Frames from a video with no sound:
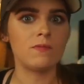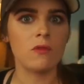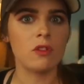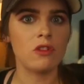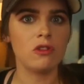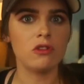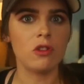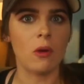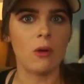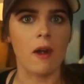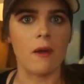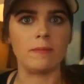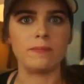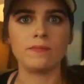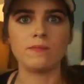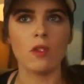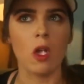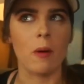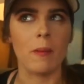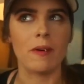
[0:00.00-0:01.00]
So good.
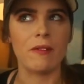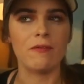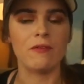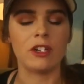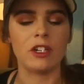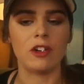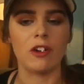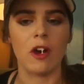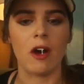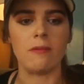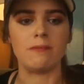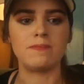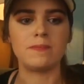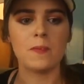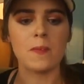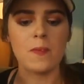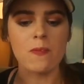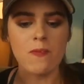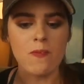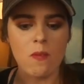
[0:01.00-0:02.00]
Oh my freaking god.
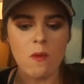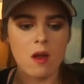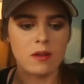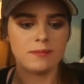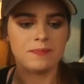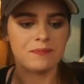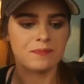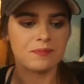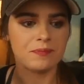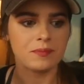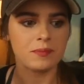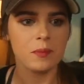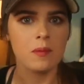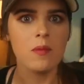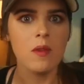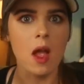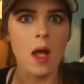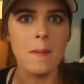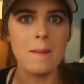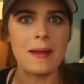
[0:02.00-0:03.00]

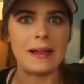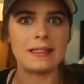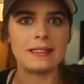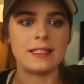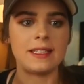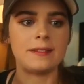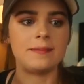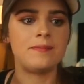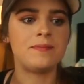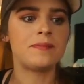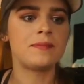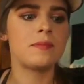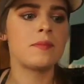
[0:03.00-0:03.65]
Amazing.